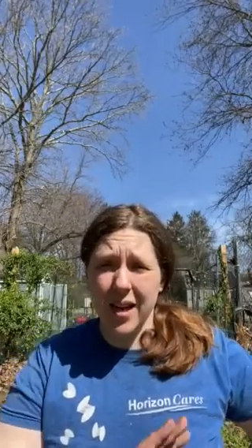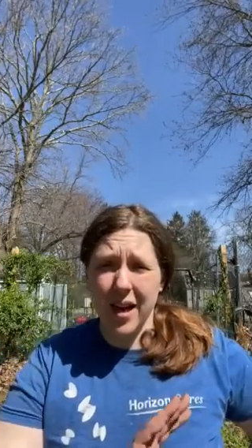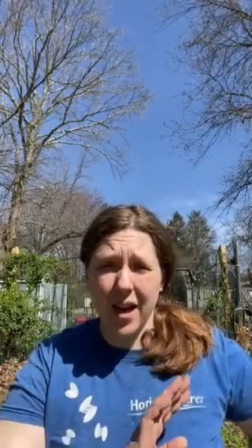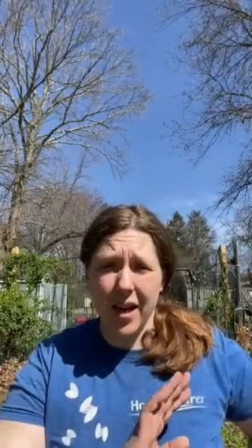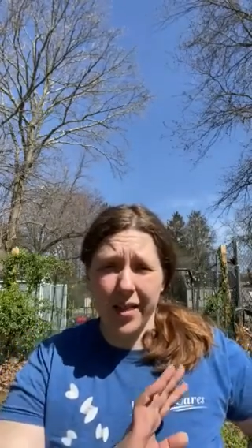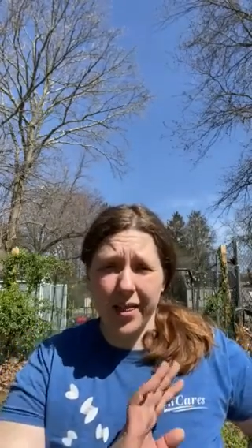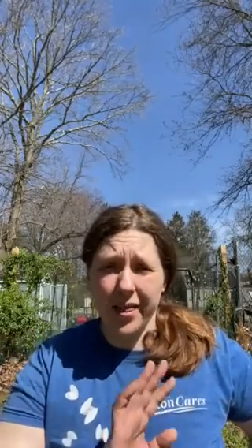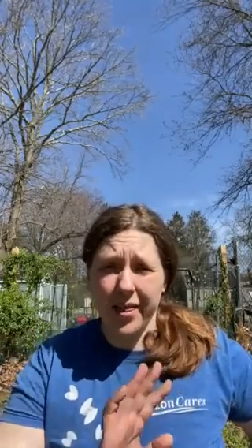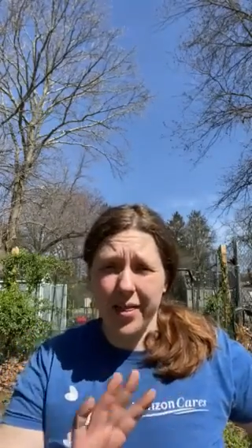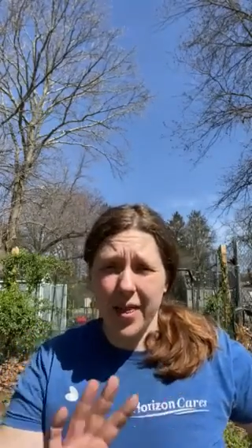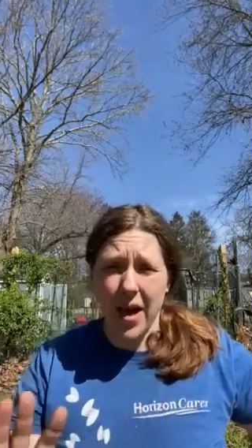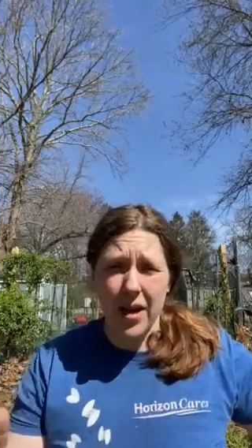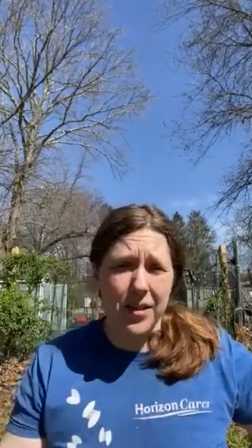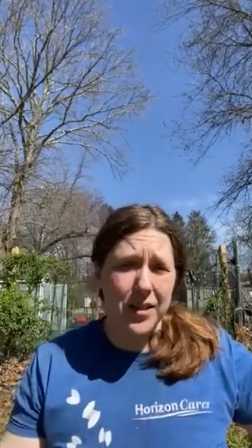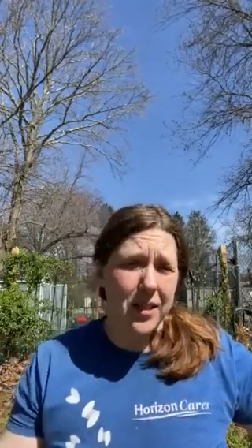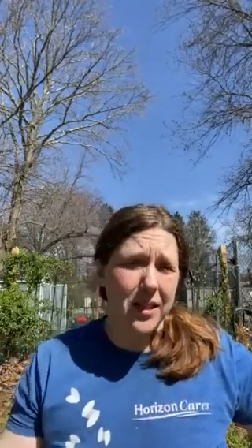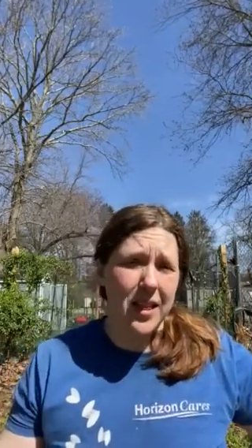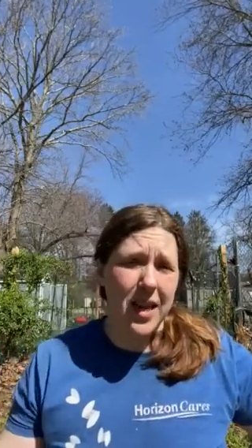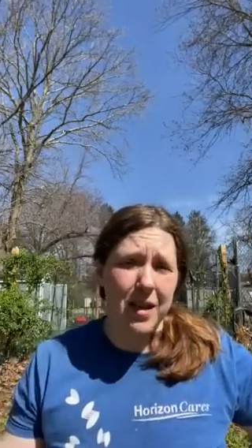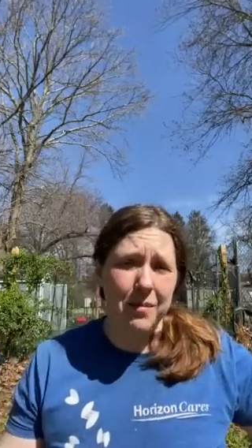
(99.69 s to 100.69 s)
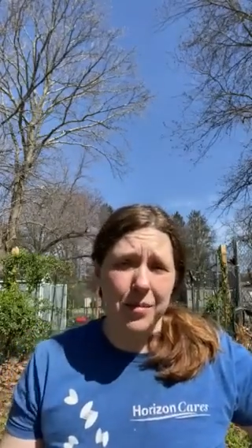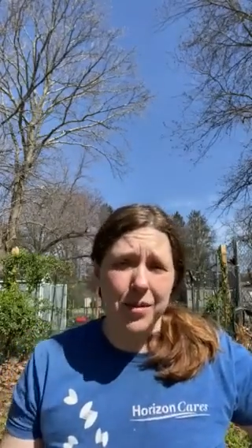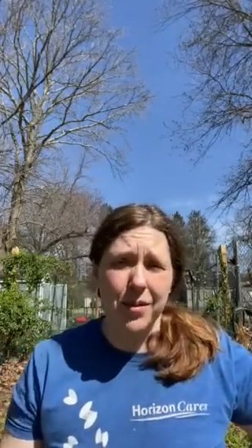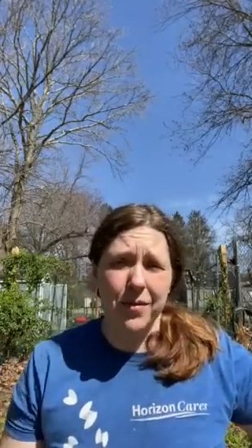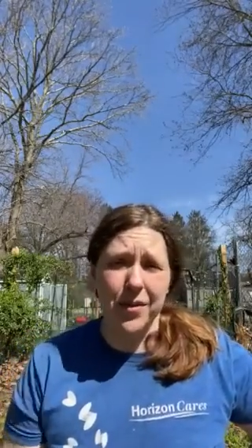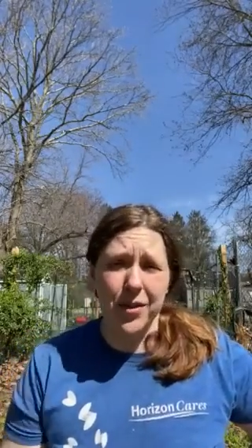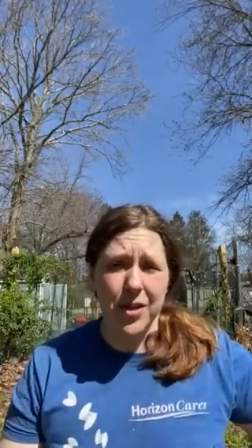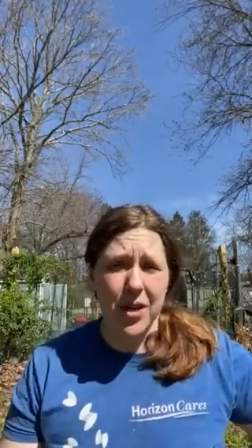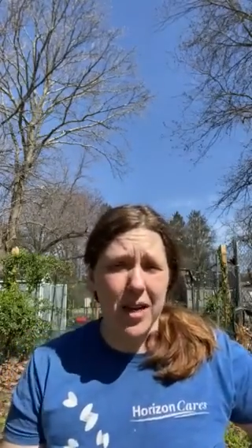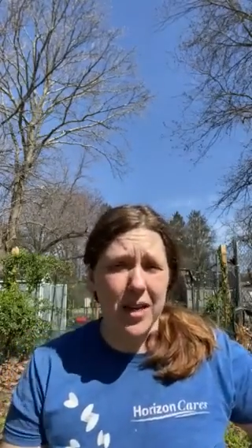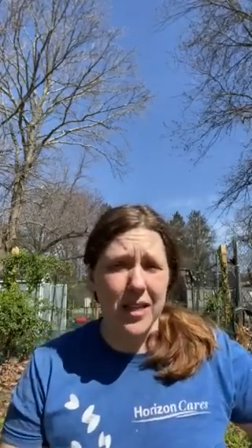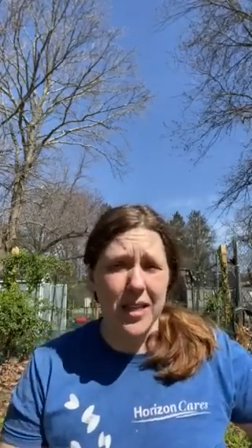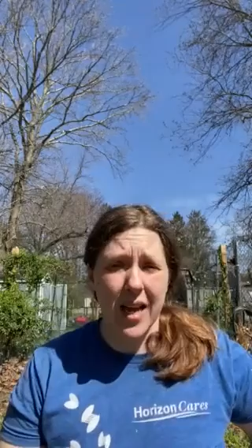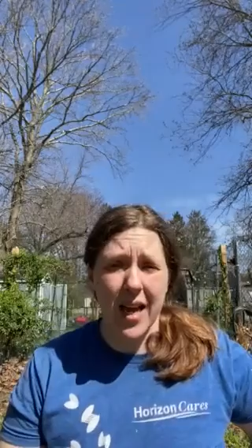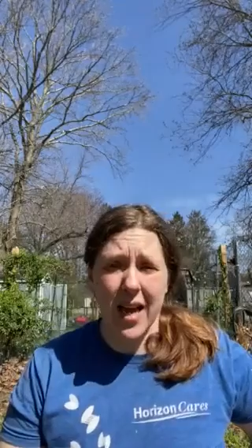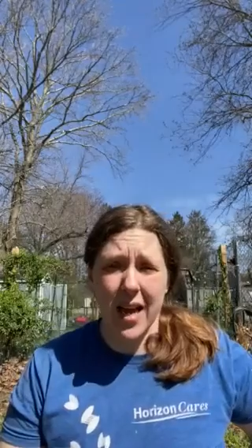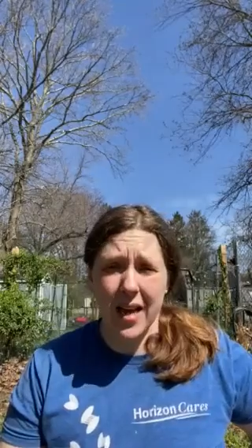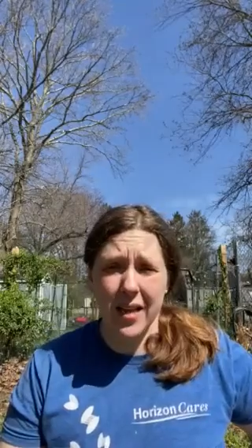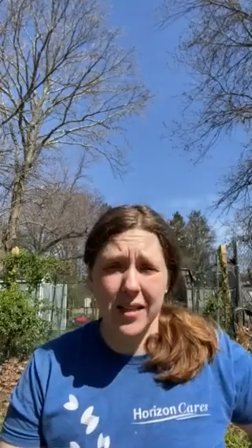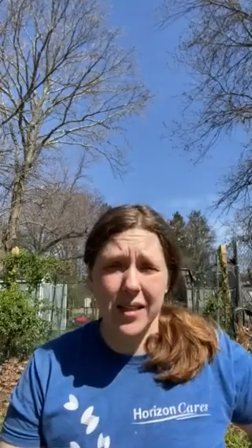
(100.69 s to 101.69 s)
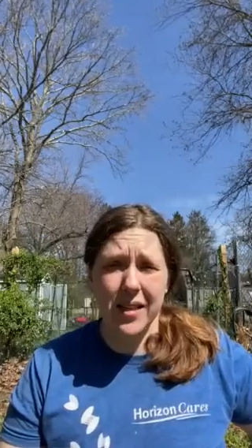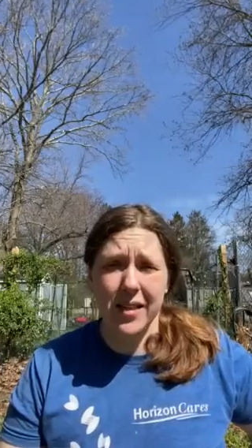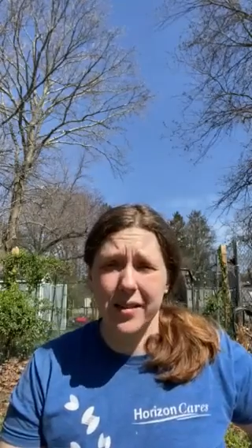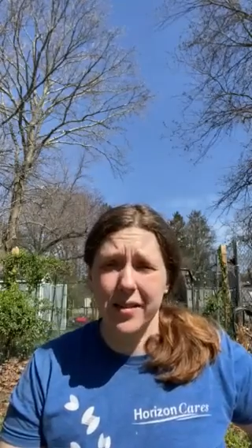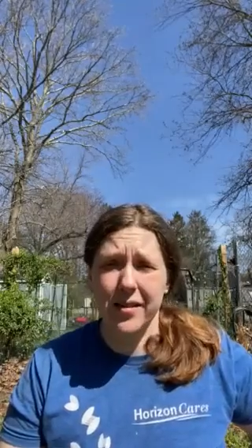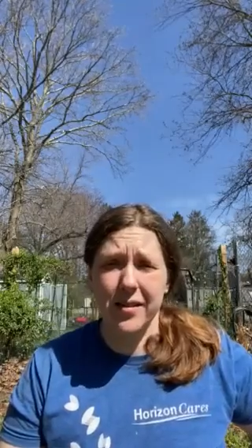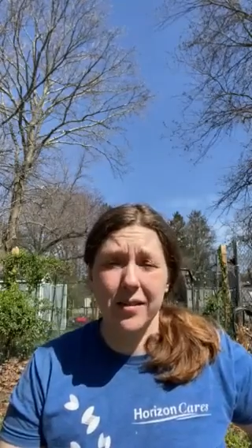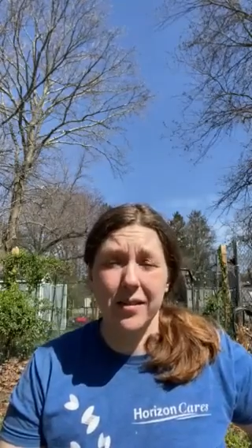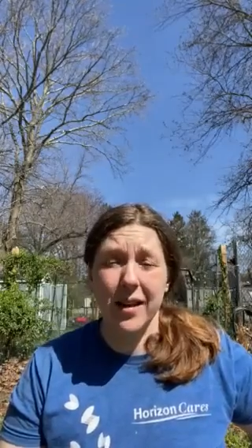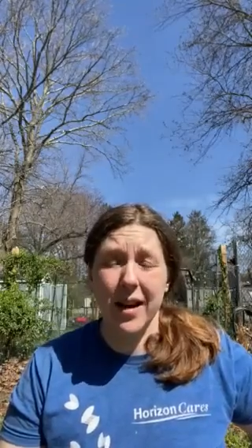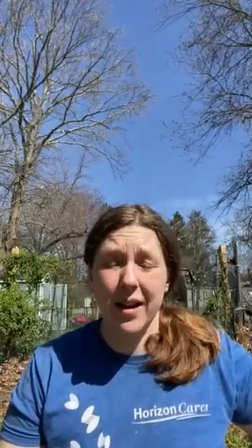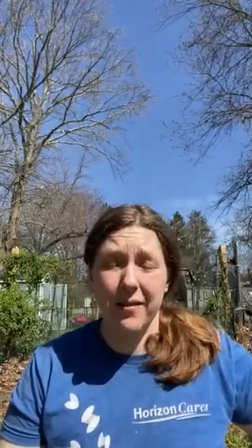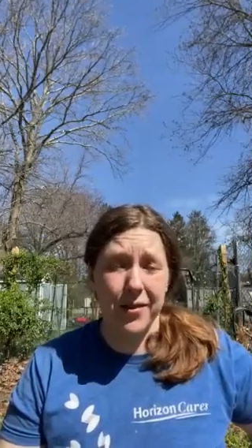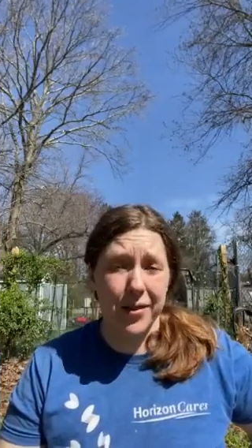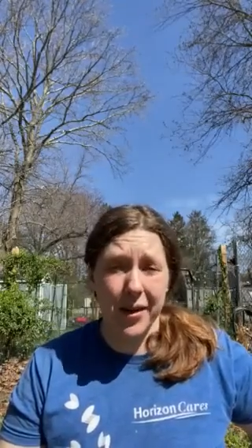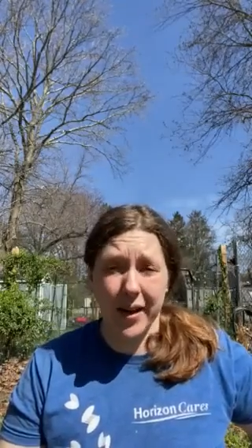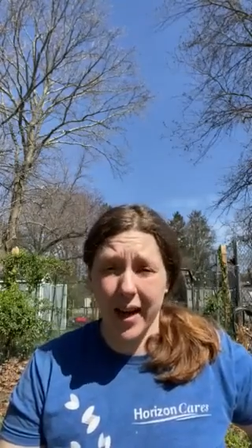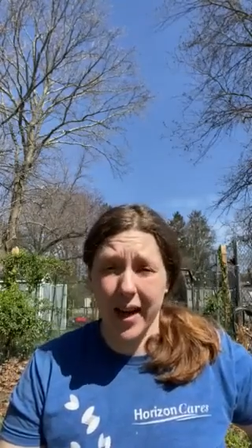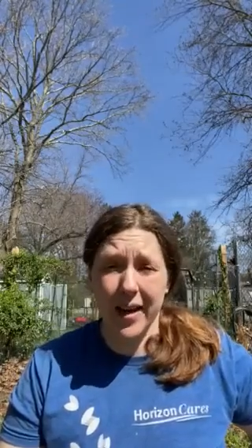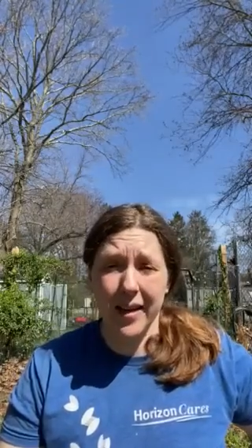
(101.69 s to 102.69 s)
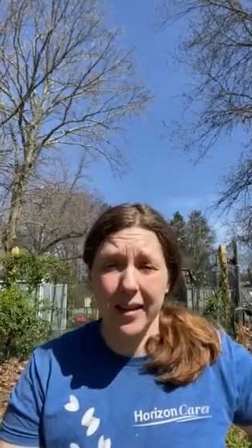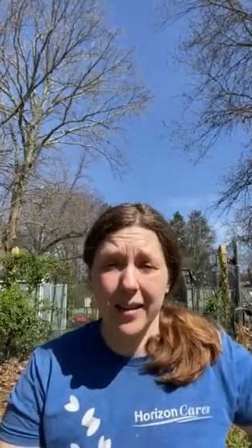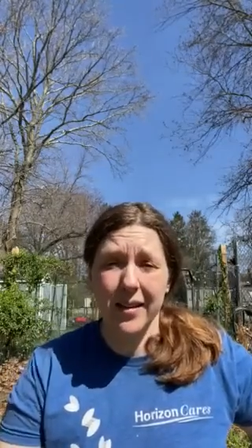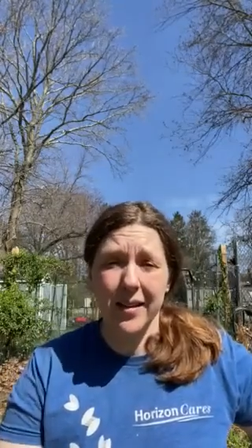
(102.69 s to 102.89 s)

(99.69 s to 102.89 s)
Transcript: 1,000 times over trying to hand till ever again.